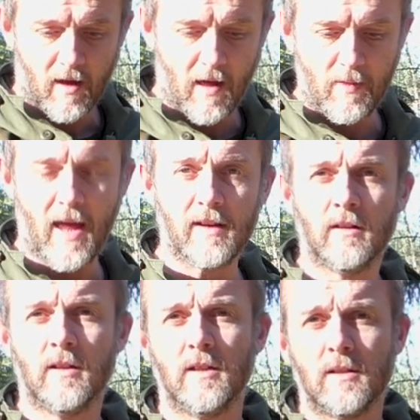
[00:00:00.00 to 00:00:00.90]
and then
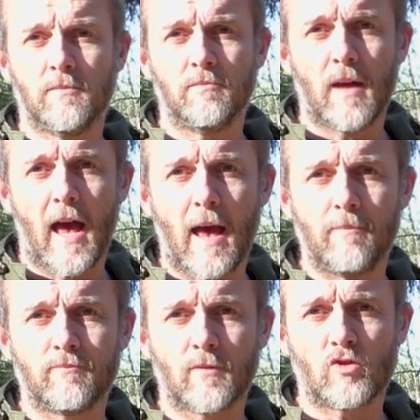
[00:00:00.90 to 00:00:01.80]

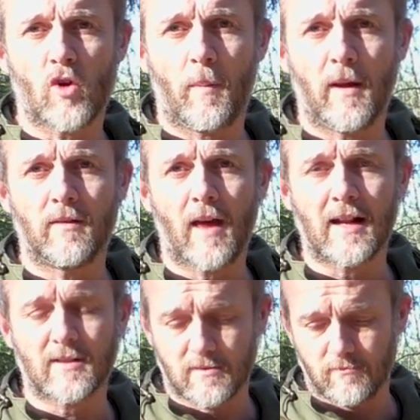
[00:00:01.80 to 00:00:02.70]
um, dropping
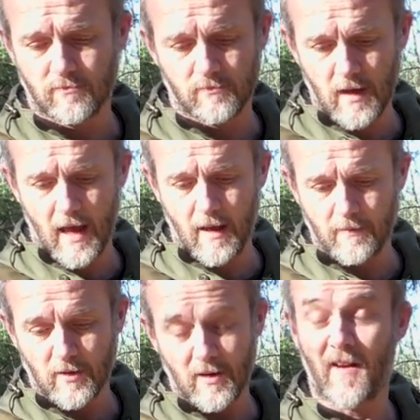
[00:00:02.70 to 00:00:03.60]
that
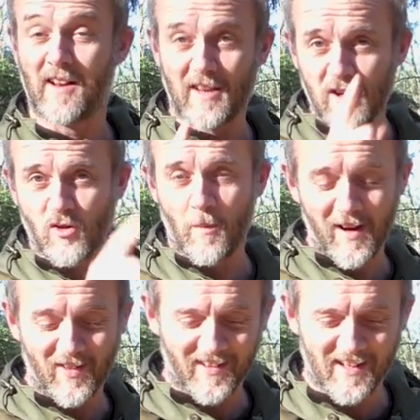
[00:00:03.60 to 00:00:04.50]
uh, in fact I didn't drop
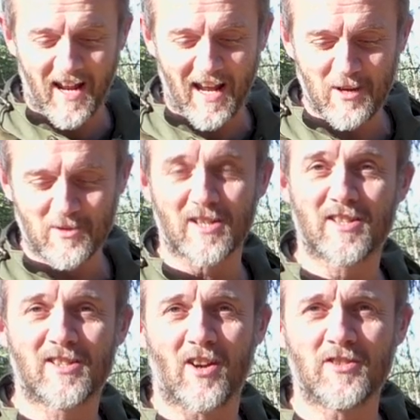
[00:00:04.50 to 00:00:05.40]
anything did I? I used the
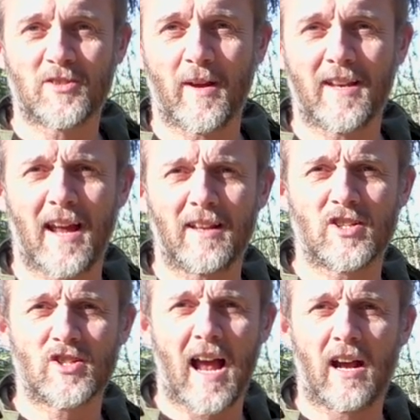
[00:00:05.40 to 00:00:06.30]
sun to ignite the
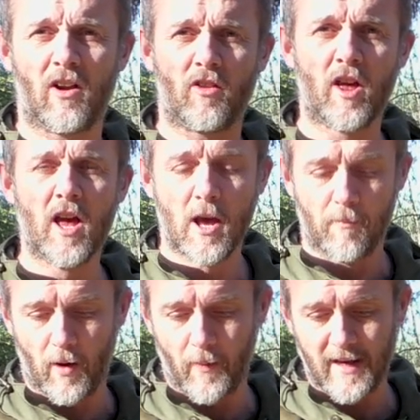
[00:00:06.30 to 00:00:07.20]
char cloth
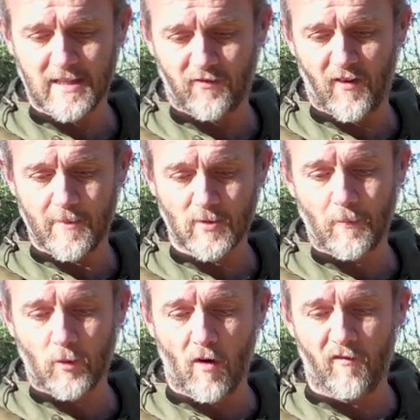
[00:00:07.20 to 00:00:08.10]
blew it into flame so
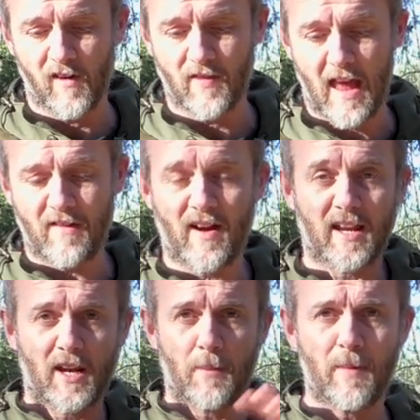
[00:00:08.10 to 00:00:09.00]
I'm confident there if I'd
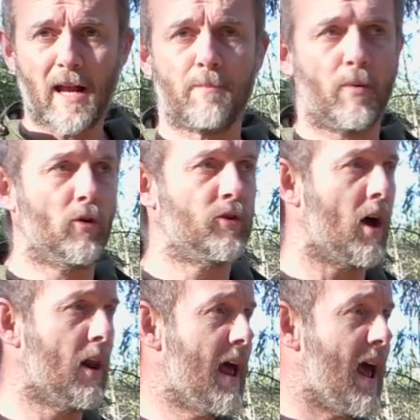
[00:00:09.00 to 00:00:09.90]
had a bigger
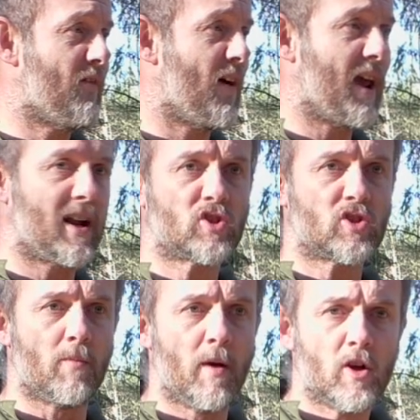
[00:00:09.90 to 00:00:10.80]
bundle if I'd had
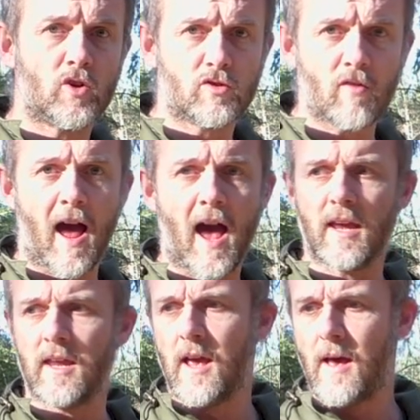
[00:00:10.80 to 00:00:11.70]
some
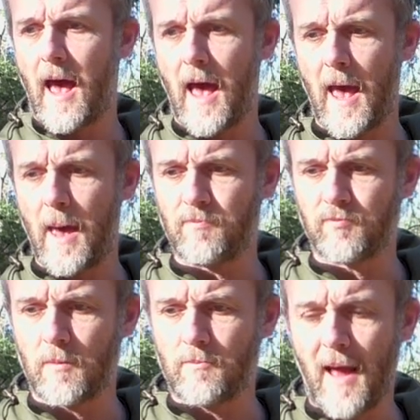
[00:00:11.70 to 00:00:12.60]
dry
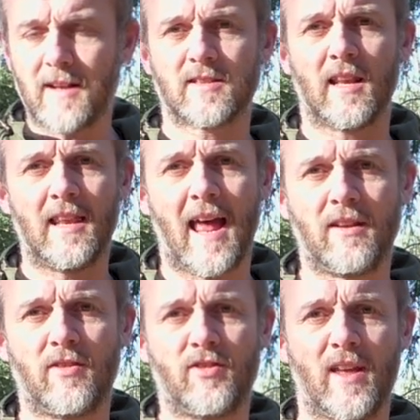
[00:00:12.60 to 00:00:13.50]
um, pencil
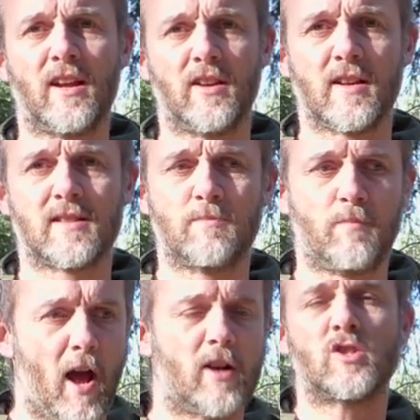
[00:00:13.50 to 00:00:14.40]
lead thickness
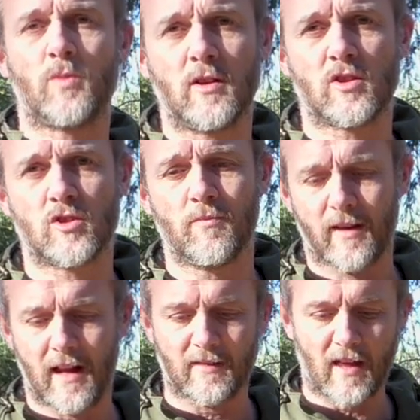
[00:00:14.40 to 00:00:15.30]
birch twigs or
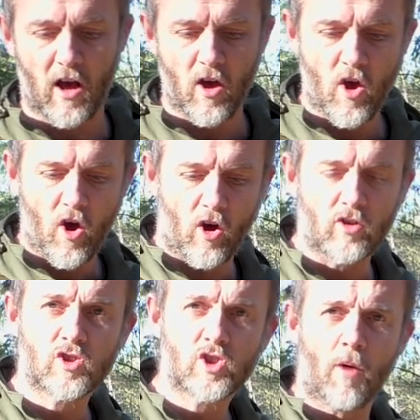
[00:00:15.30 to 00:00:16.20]
something like that
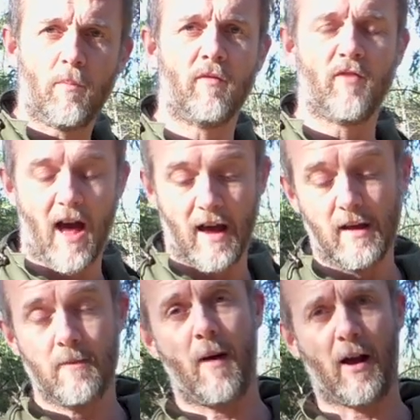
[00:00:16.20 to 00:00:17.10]
on top of that
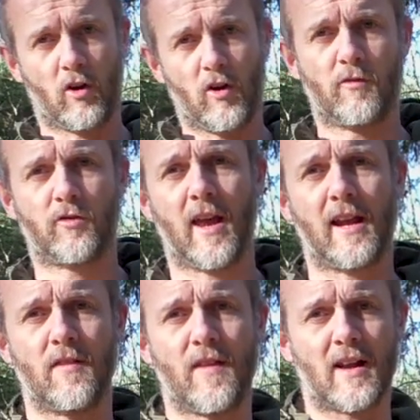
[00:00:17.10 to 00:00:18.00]
I could have
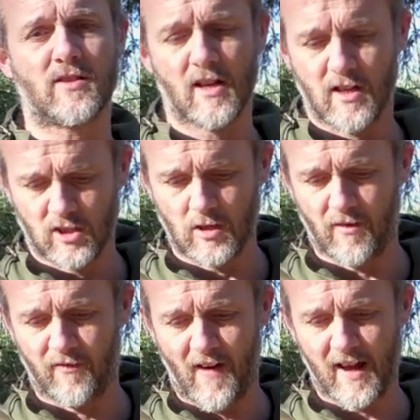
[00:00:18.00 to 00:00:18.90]
taken that to
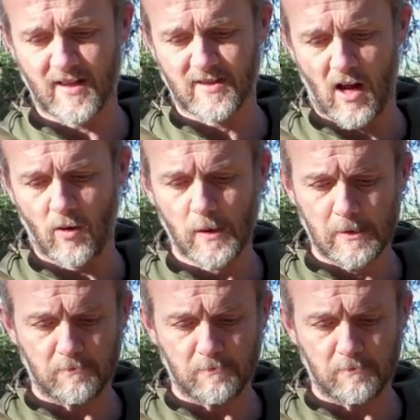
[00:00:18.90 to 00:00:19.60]
a fire so